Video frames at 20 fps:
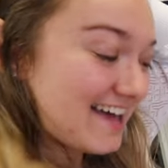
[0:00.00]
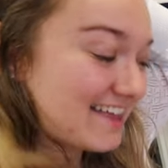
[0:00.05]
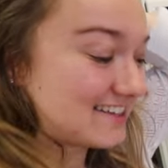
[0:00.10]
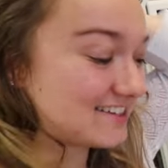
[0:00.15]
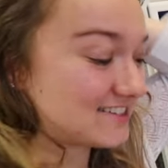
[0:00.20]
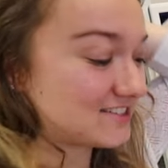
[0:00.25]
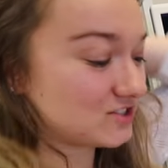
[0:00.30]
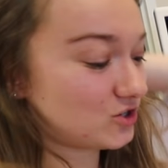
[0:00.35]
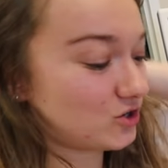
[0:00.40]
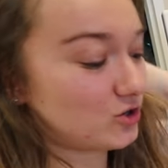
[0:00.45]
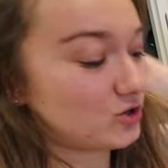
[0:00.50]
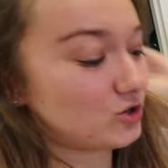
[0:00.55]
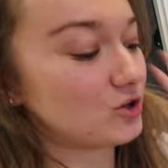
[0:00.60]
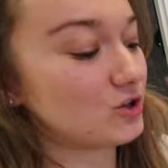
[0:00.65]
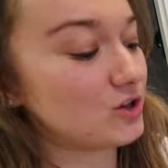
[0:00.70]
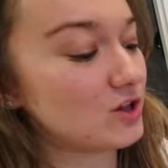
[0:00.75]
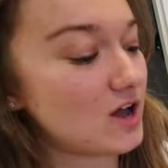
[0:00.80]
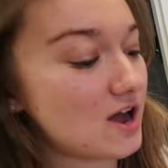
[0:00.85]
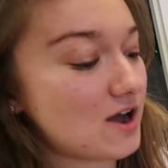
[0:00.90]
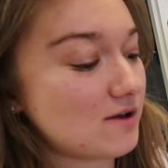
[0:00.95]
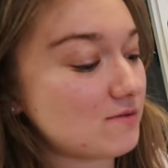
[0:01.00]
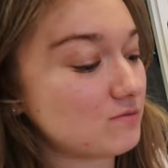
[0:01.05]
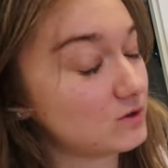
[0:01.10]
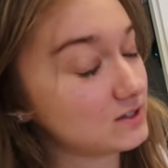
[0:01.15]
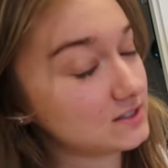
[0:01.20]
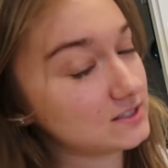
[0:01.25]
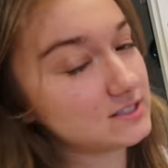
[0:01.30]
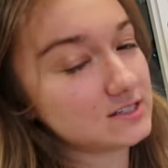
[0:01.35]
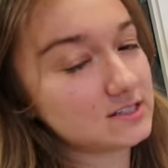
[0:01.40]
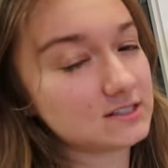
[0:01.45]
this turtle um,
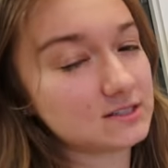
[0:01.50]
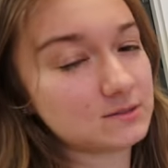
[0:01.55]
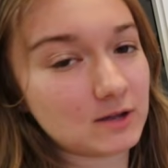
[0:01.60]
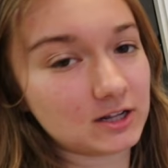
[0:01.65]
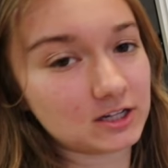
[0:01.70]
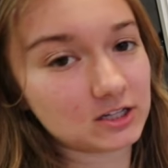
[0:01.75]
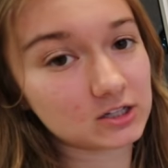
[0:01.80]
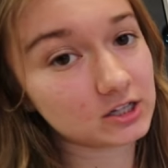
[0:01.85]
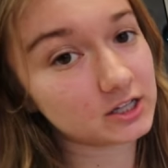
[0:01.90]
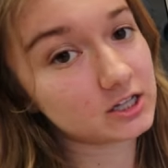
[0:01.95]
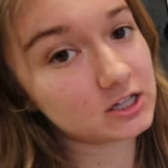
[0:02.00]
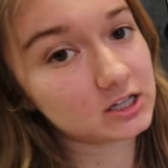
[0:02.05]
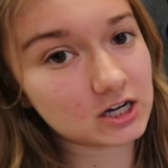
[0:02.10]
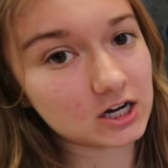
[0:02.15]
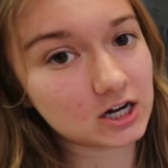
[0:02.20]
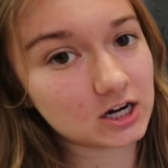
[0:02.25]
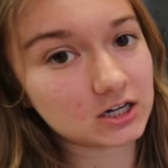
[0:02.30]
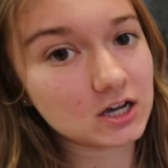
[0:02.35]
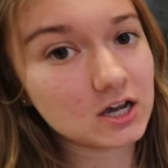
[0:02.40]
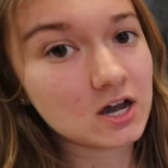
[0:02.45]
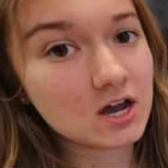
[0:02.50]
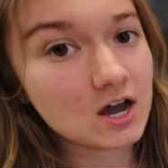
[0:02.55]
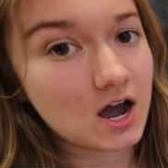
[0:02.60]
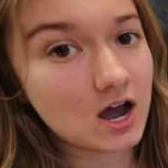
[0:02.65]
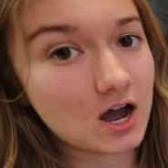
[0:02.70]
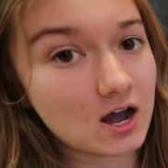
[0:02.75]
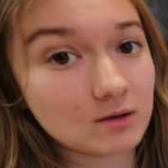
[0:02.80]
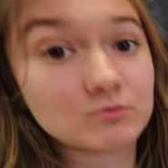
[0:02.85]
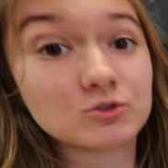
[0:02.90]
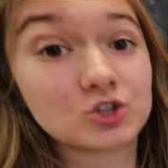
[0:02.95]
once it's medically cleared
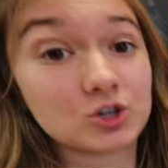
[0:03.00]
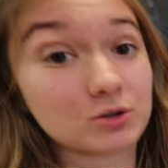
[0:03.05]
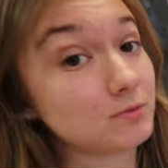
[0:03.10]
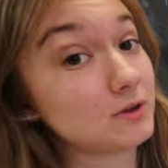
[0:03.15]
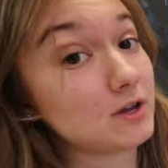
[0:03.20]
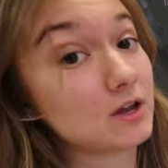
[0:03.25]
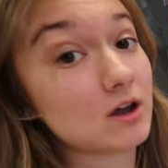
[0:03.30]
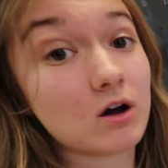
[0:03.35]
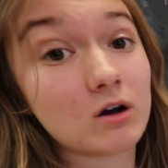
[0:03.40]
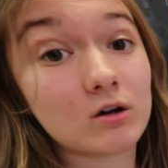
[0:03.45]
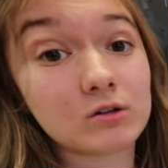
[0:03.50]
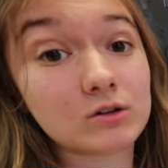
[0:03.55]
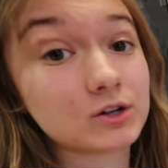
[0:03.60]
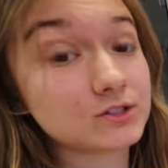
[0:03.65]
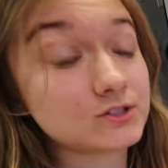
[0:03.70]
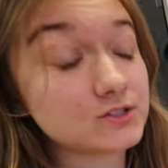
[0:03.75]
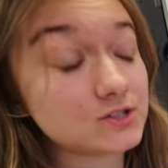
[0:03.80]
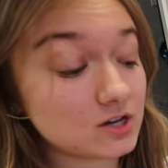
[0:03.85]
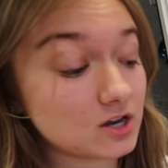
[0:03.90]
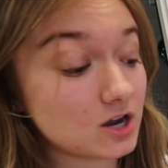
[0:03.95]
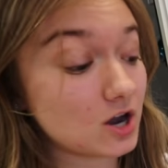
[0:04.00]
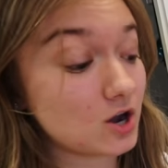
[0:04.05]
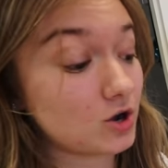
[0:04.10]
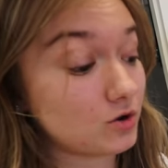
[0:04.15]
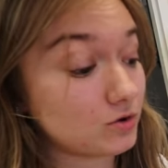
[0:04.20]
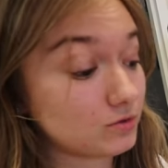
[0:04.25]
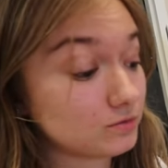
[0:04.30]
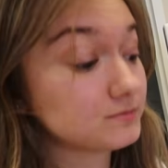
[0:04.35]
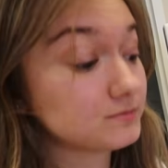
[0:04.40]
um, should be all good to go oh.